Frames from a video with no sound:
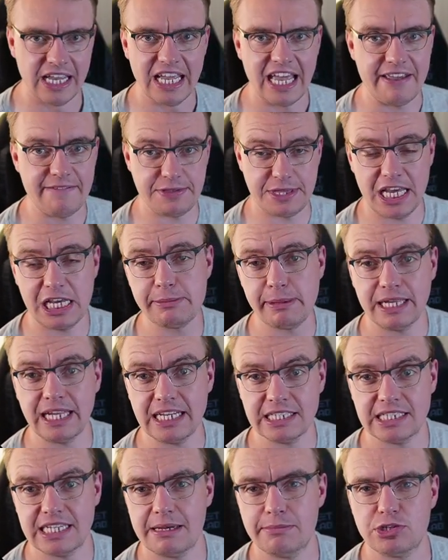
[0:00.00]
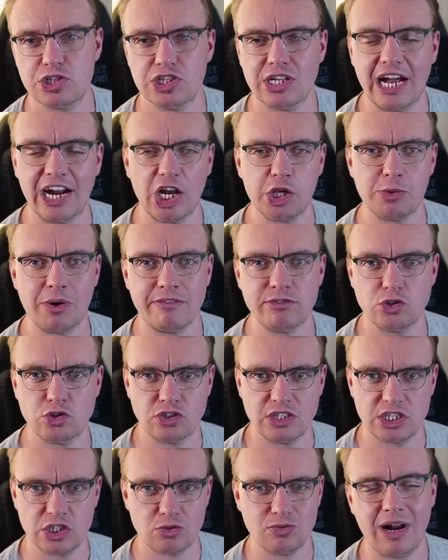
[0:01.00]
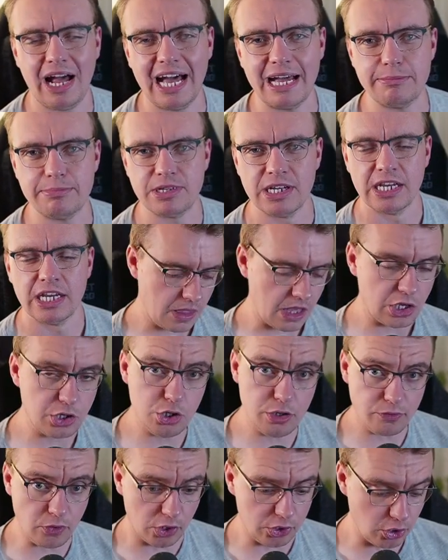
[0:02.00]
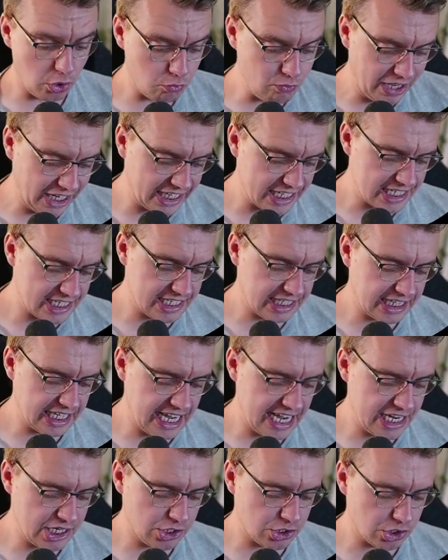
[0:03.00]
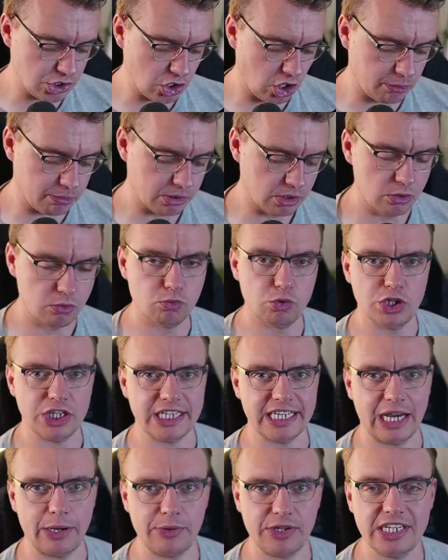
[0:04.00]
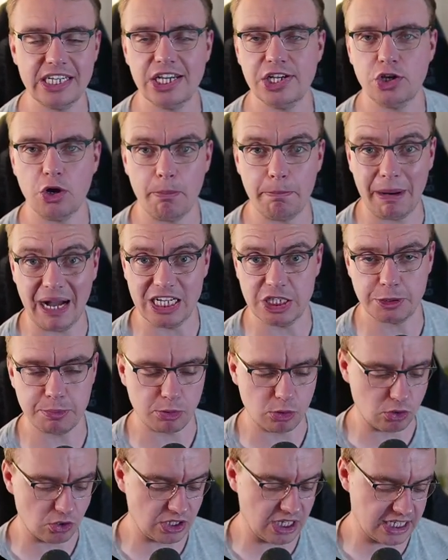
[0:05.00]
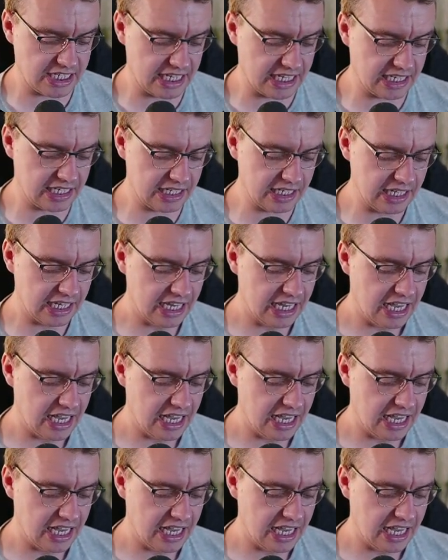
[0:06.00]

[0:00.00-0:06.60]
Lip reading: If you think about that same scenario I've just described, you've got your reconciliation job running down here, your batch processing,